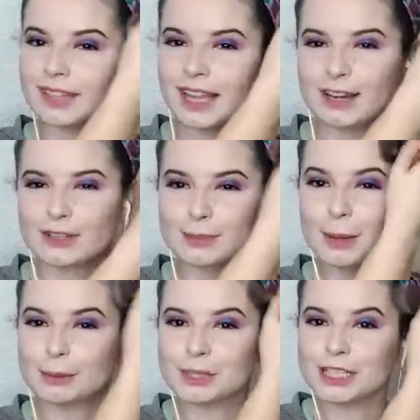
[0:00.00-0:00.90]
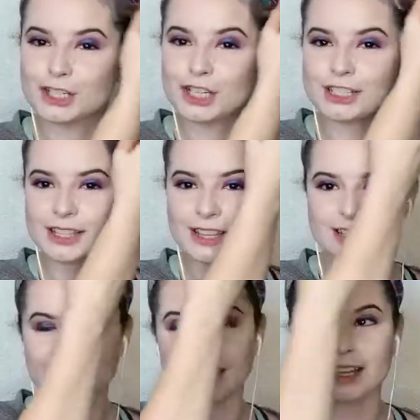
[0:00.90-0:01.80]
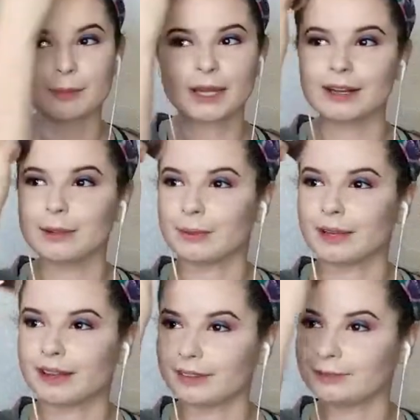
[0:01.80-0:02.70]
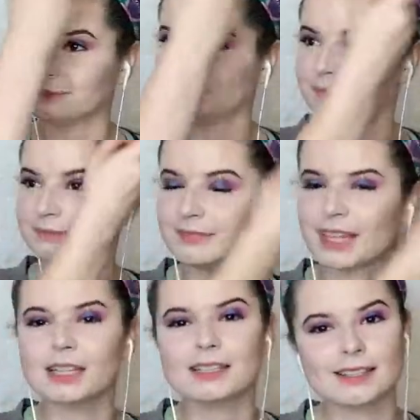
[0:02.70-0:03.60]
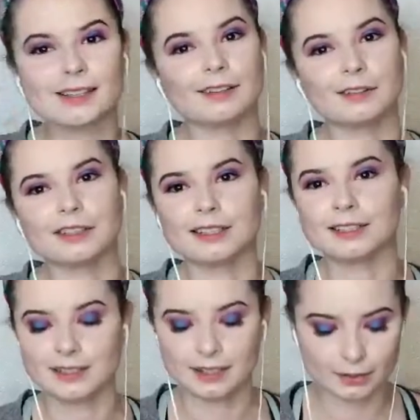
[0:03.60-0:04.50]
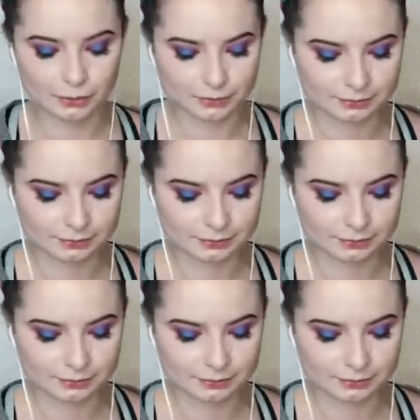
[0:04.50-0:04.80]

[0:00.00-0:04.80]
I know that's probably a cheesy thing to like about it, but it's the little things, you know?